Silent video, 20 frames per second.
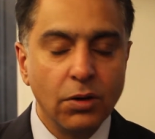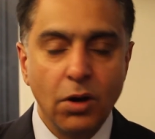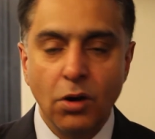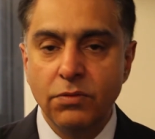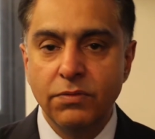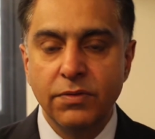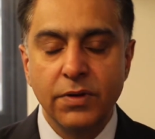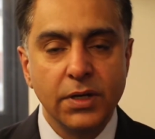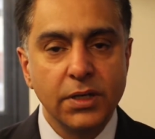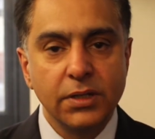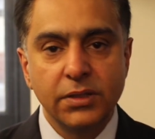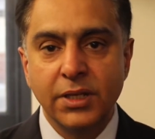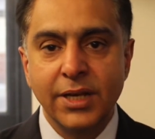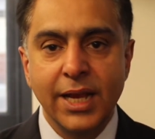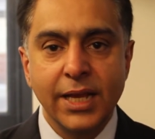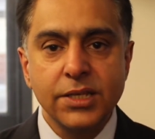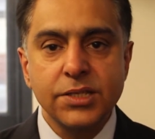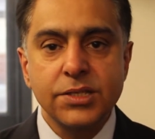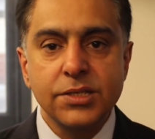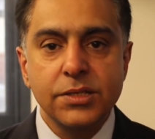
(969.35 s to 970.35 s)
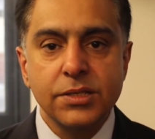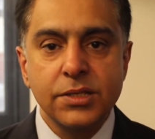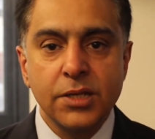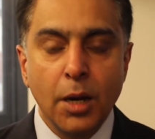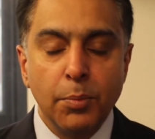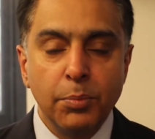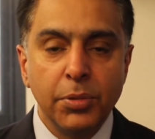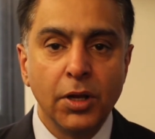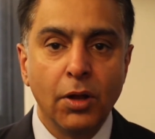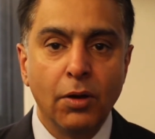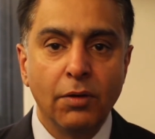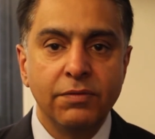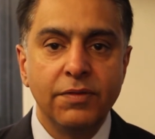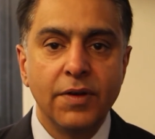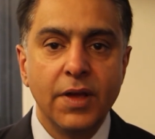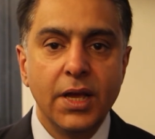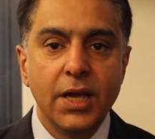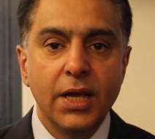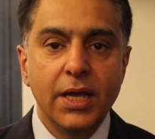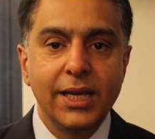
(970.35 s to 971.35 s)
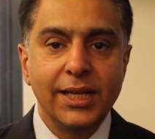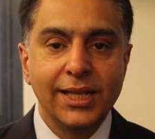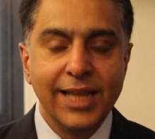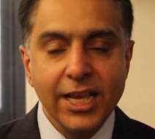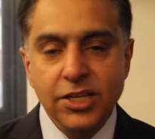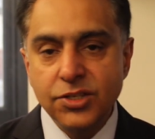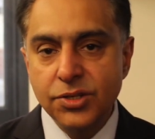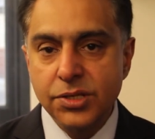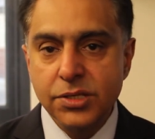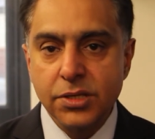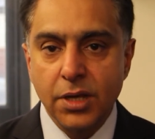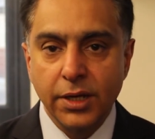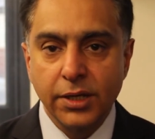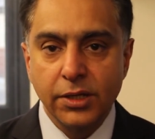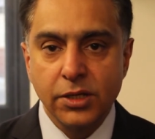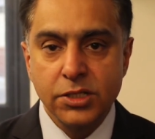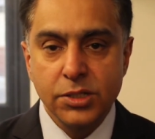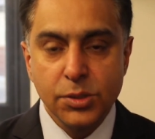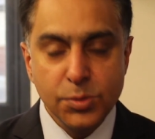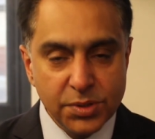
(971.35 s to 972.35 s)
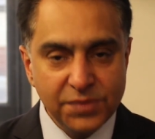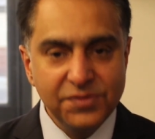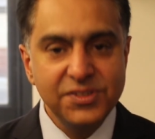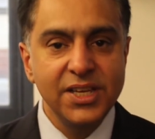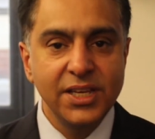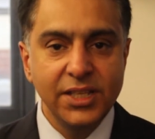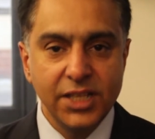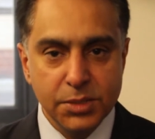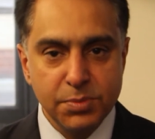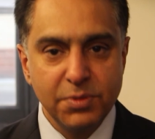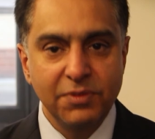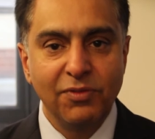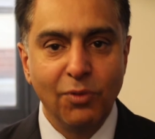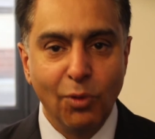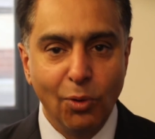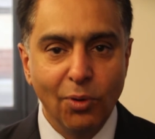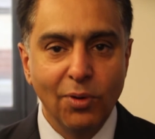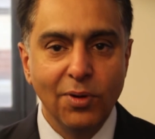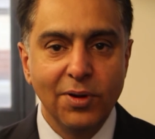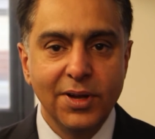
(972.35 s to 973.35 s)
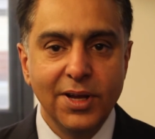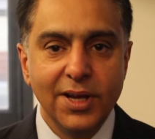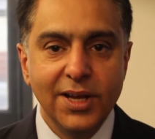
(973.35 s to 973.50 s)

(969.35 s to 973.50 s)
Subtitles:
over the next couple of election cycles, because we've seen this before,